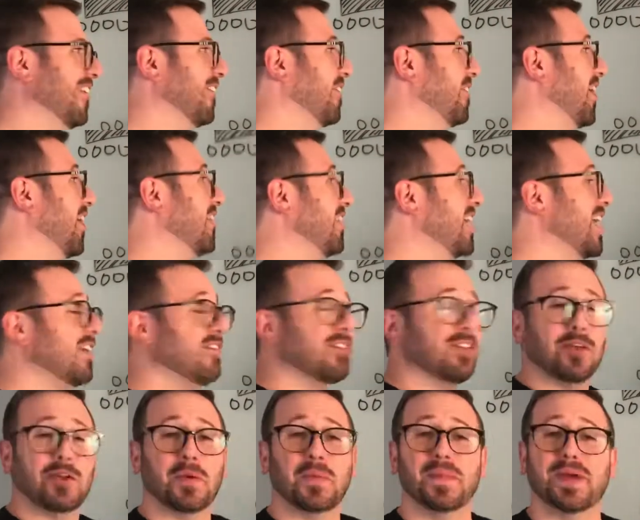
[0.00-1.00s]
We'll probably have a
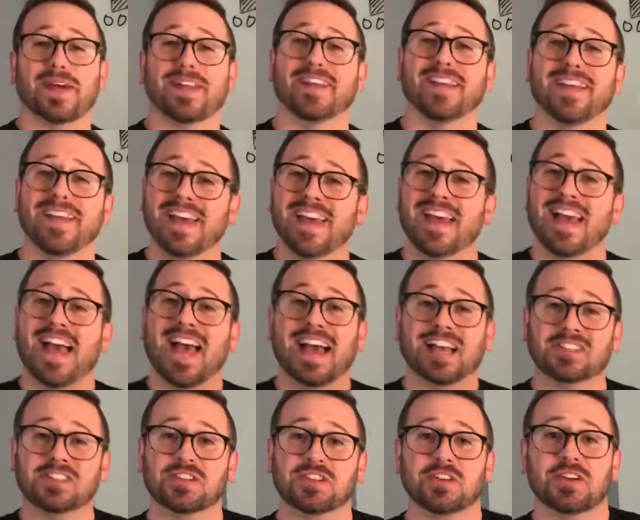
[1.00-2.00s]
little bit
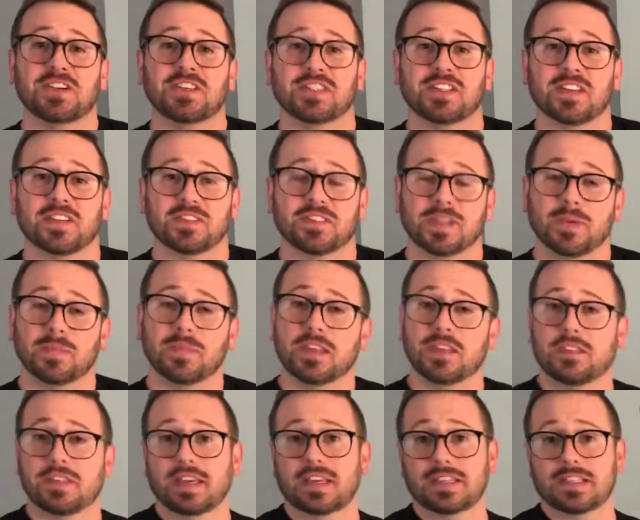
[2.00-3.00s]
extras of some of the
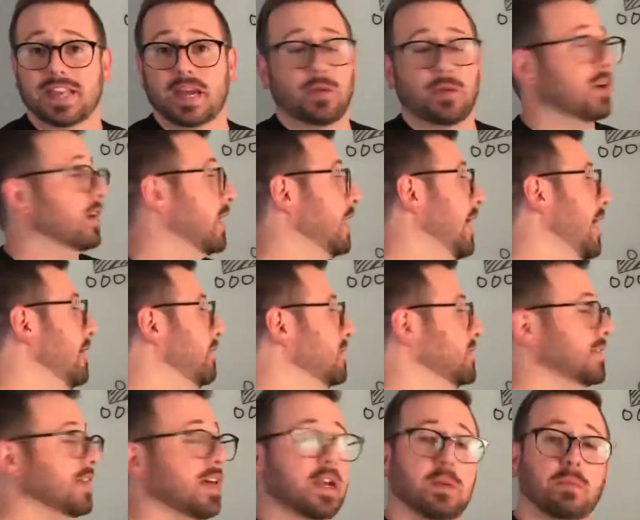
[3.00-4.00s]
things that we're going to have
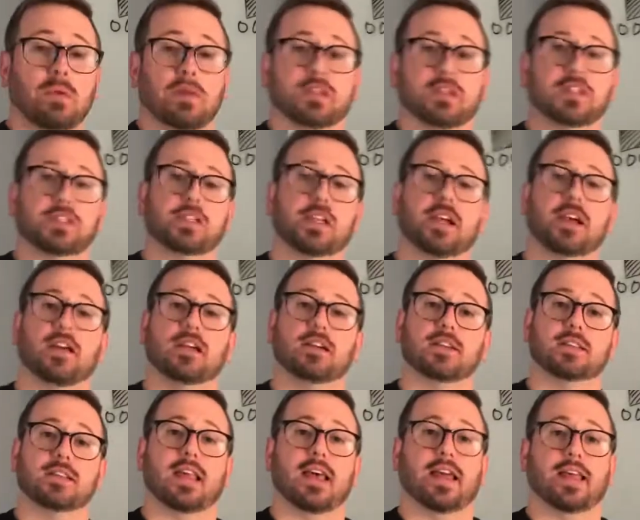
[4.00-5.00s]
set up on the
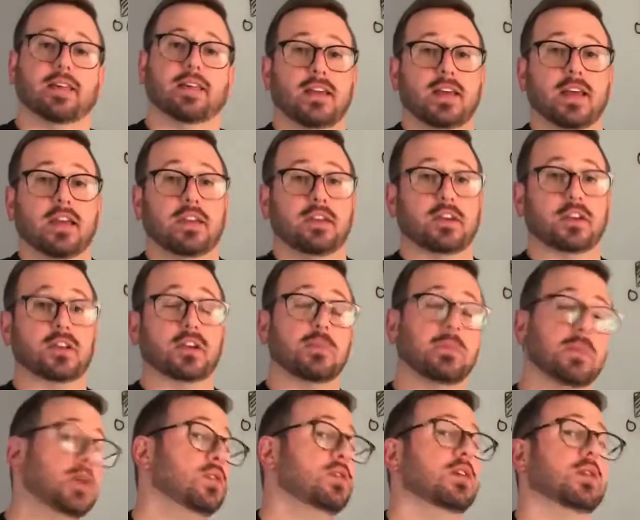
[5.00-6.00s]
chairs, like your
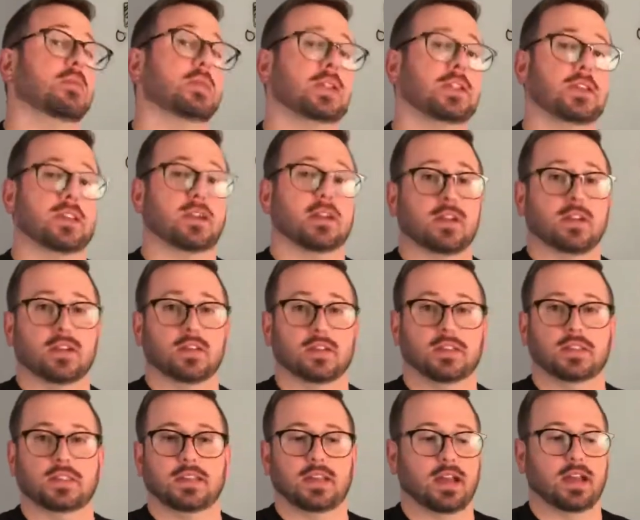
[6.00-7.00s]
communion
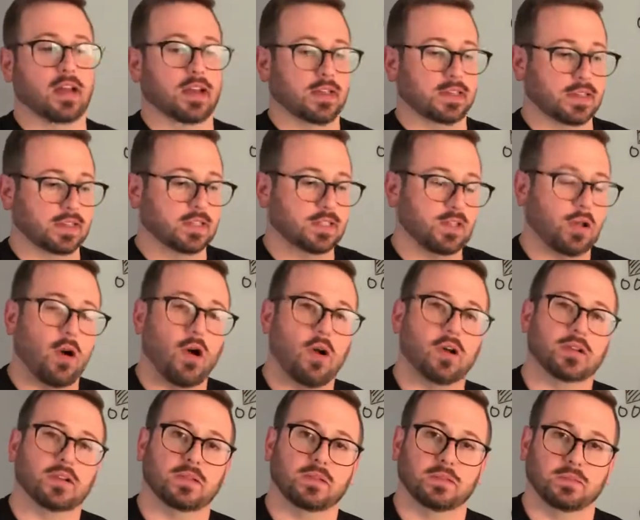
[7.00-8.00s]
materials, the
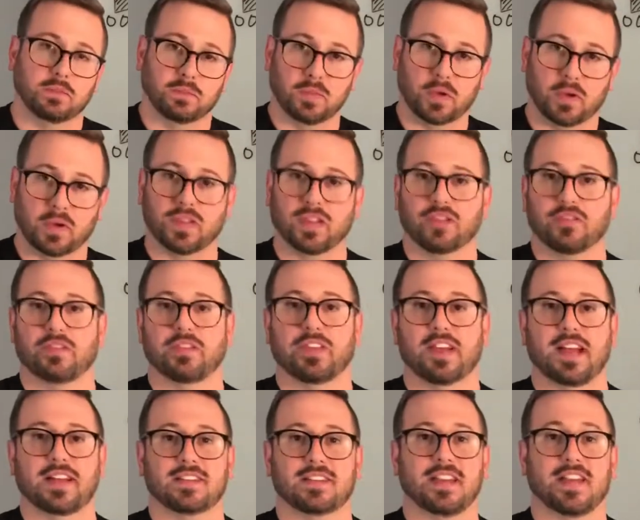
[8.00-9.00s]
song booklet for
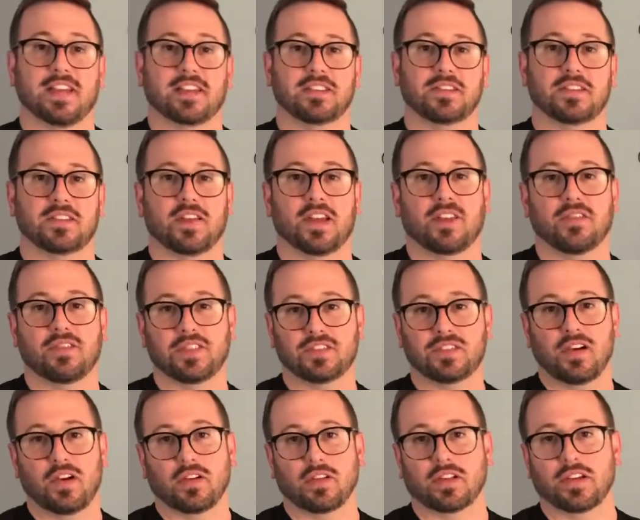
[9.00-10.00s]
that day, so you have the
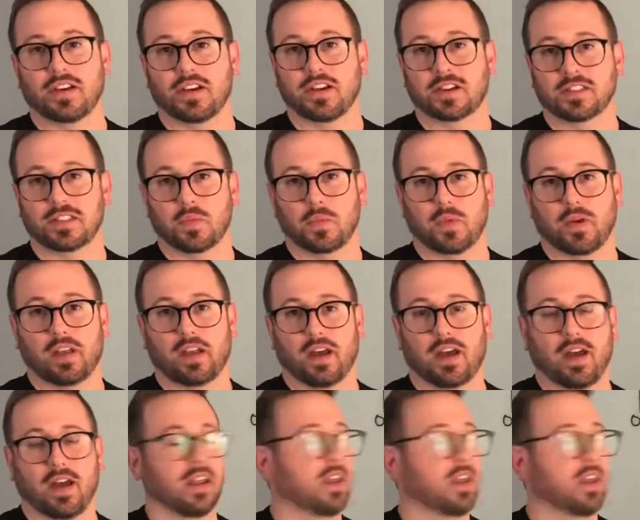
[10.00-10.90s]
song lyrics and whatnot.